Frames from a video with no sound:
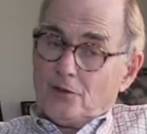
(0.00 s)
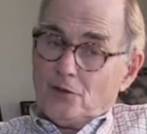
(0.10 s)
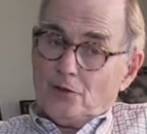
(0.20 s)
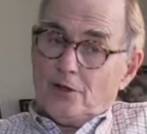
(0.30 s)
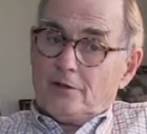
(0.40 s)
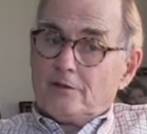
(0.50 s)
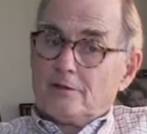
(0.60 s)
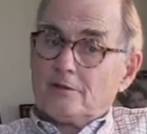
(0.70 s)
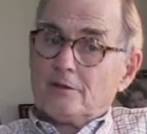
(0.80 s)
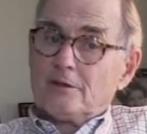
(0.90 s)
unit
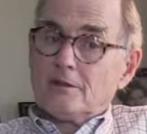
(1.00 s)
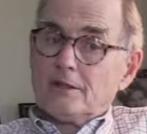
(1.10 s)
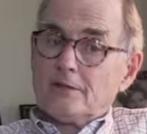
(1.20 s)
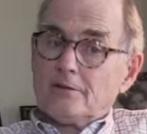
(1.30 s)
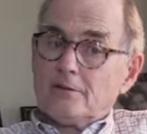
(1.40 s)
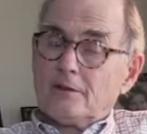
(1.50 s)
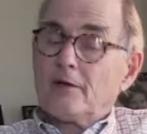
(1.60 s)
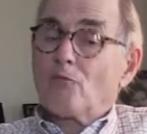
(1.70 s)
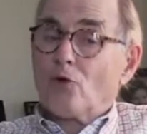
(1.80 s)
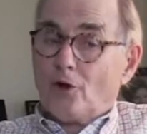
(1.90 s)
and
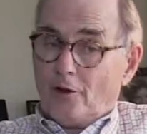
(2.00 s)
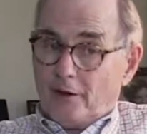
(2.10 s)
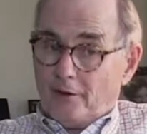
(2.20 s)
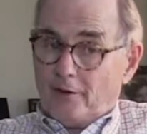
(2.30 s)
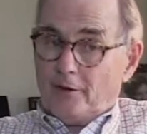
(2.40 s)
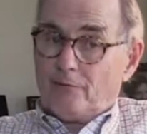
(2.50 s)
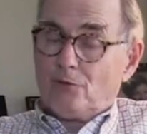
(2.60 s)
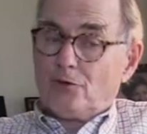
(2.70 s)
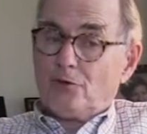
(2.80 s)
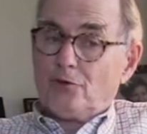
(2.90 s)
an
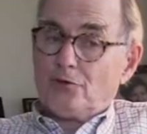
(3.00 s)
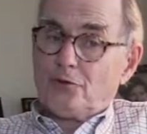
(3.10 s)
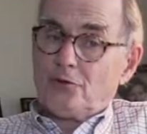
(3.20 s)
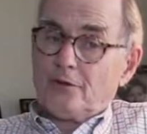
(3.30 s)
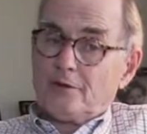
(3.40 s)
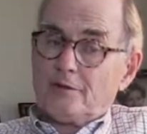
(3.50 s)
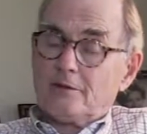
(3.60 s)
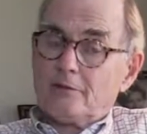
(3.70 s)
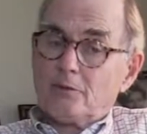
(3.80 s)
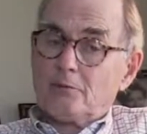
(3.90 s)
F-100 unit,
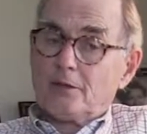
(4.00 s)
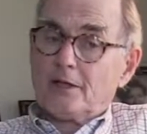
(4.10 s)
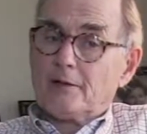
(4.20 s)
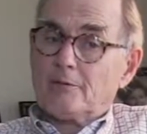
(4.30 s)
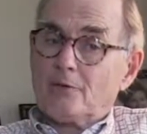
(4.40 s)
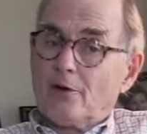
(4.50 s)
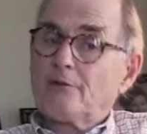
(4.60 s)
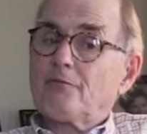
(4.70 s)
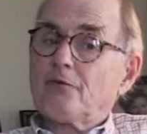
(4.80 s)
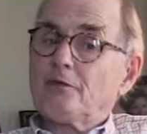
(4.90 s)
and we became
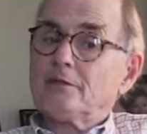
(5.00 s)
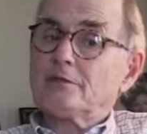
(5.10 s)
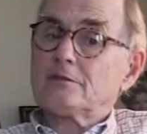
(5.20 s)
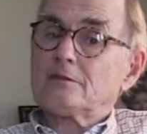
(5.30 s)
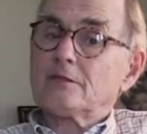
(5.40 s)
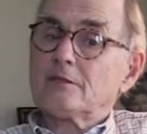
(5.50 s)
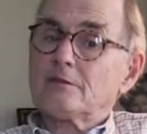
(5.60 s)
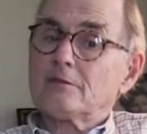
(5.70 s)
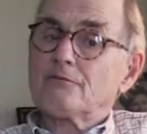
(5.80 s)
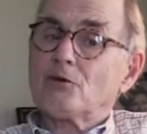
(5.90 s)
great friends. And
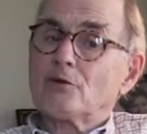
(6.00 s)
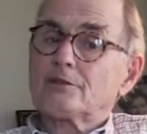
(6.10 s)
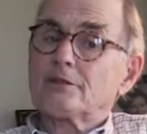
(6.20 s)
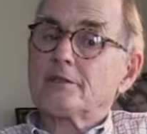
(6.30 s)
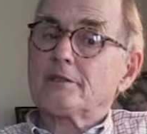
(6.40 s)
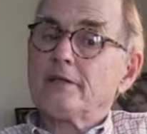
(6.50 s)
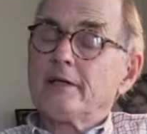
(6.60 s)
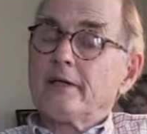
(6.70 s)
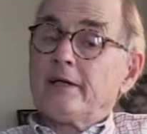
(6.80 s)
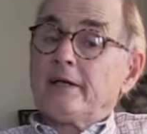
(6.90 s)
unfortunately,
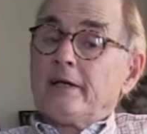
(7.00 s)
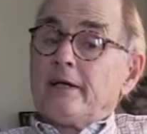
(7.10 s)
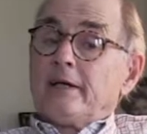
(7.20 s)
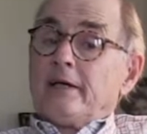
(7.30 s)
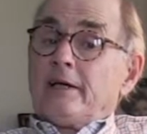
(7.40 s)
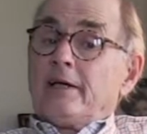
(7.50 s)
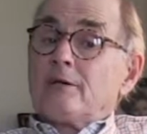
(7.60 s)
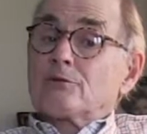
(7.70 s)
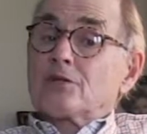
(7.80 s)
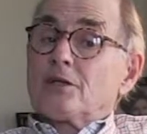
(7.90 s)

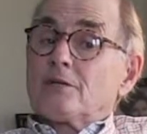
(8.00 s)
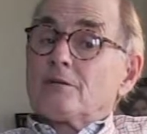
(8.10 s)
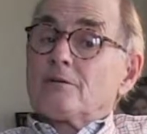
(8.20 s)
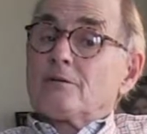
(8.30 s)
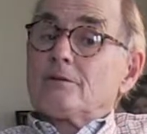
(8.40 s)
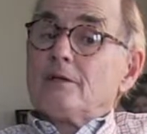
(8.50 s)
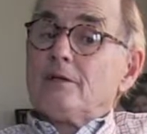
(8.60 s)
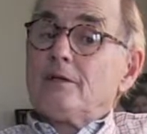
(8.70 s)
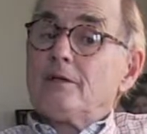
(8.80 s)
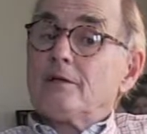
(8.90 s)
he was killed
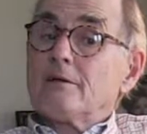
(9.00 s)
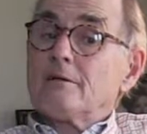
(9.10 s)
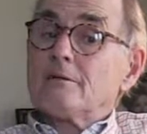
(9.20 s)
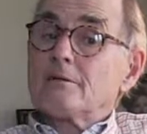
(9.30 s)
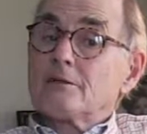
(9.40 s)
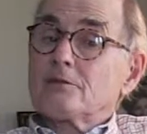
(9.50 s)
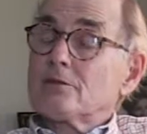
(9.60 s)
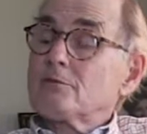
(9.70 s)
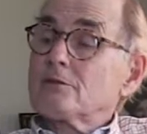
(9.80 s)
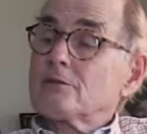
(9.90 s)
on
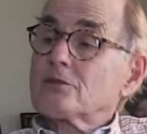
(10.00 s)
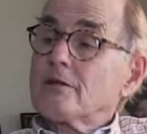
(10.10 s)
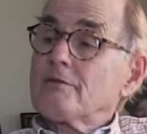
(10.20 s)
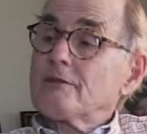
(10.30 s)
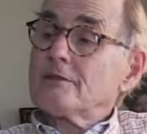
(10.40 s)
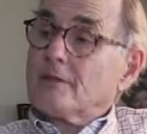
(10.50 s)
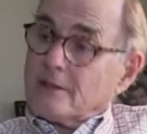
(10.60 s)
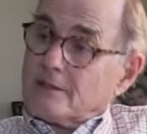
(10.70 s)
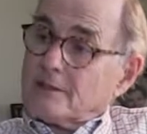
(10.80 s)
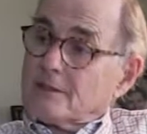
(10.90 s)
December the 7th,
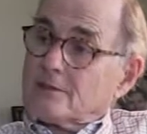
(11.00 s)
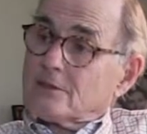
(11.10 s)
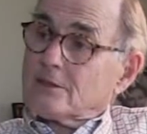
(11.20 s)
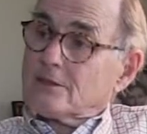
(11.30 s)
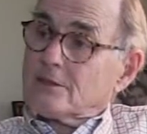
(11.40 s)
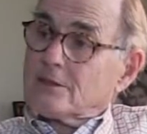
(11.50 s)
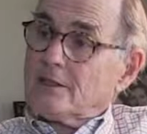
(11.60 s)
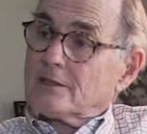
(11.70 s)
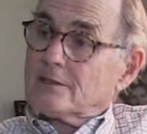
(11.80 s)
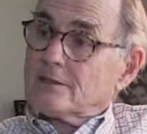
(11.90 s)

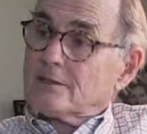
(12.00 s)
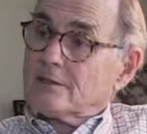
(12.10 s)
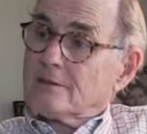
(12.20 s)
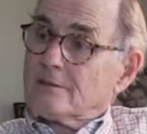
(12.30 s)
1966.